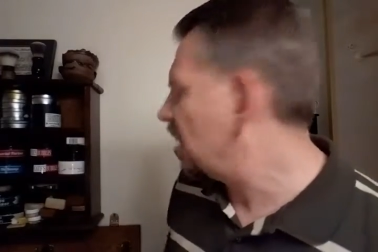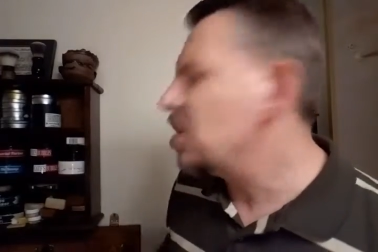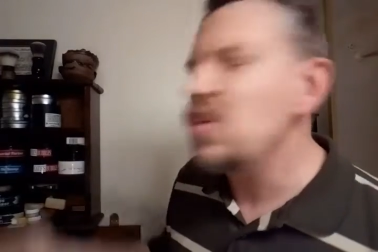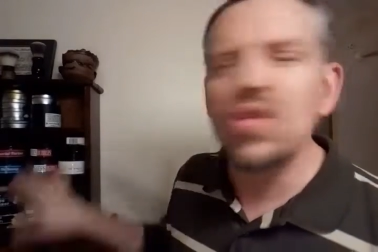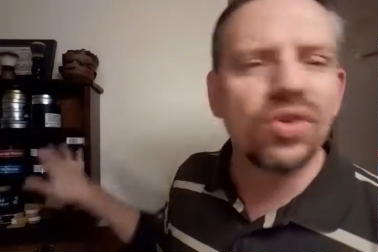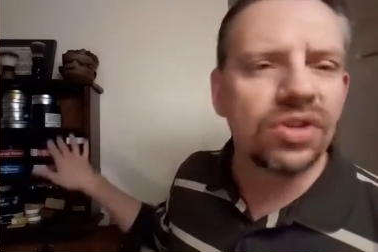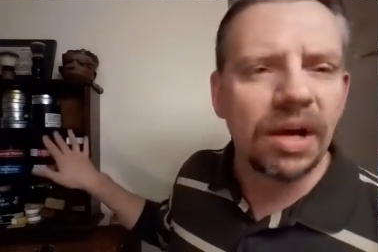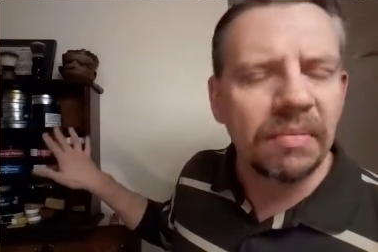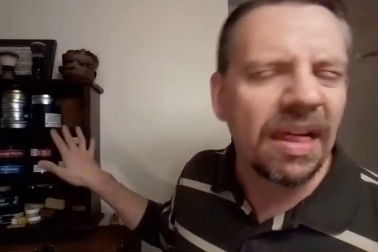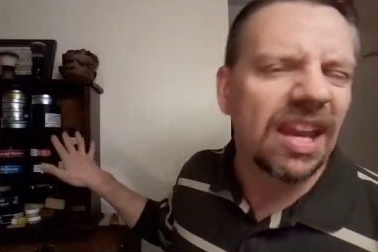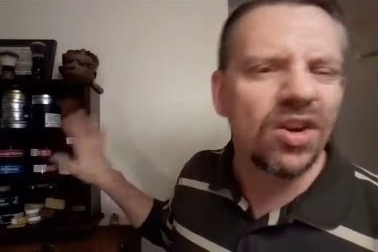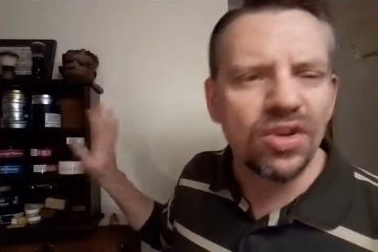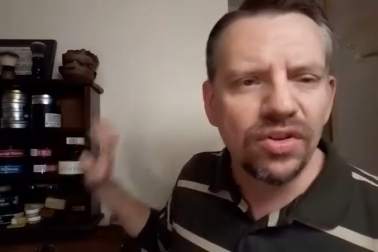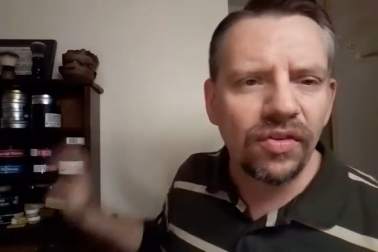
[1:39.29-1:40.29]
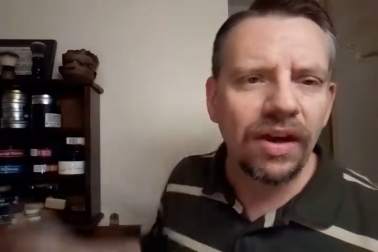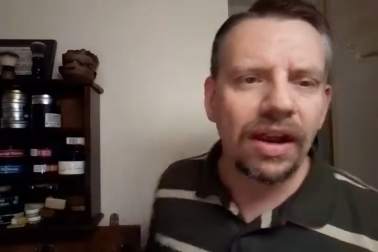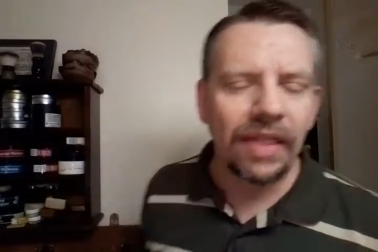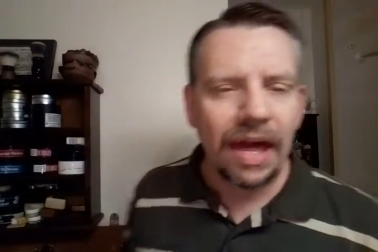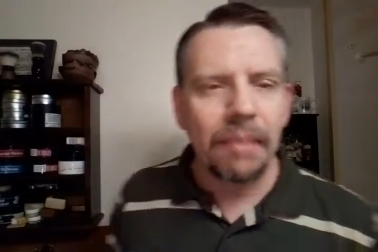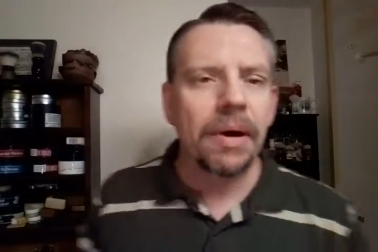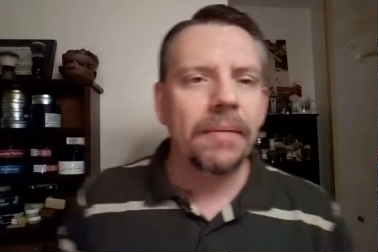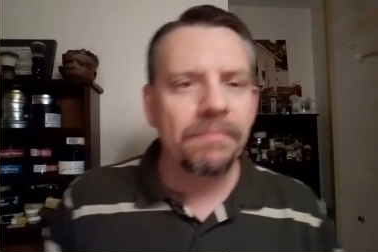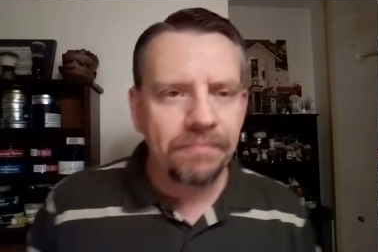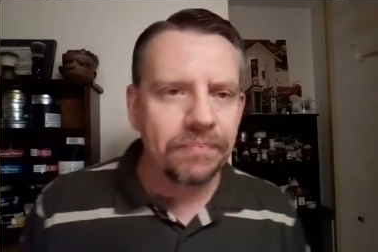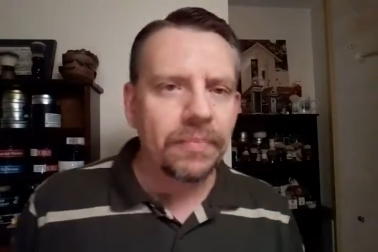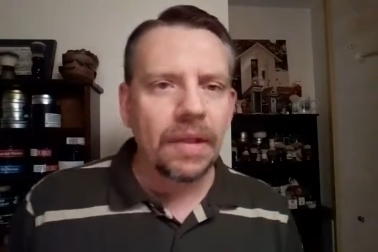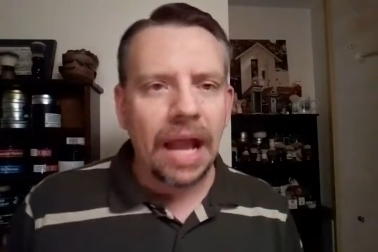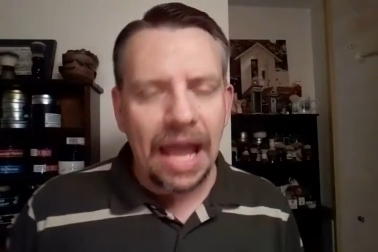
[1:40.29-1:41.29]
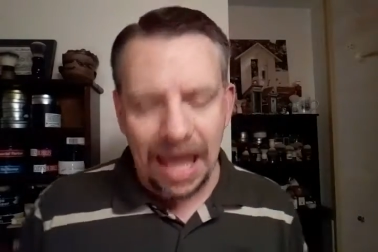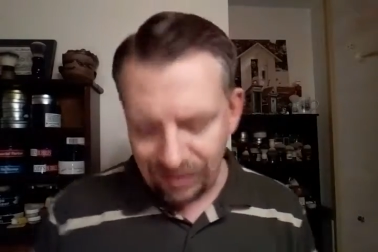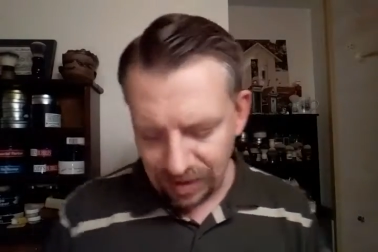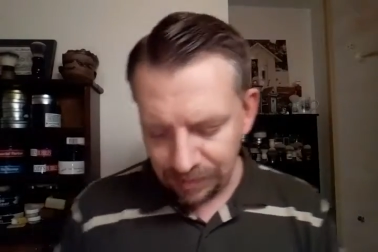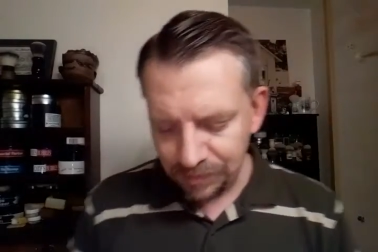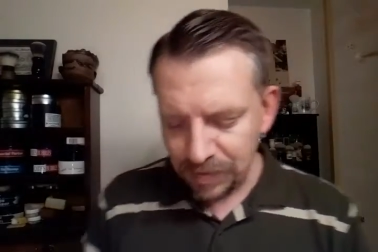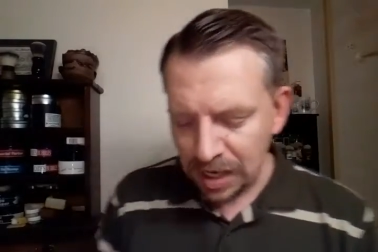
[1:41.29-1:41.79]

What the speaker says: a huge, I'm not a huge fan of that, but I have it.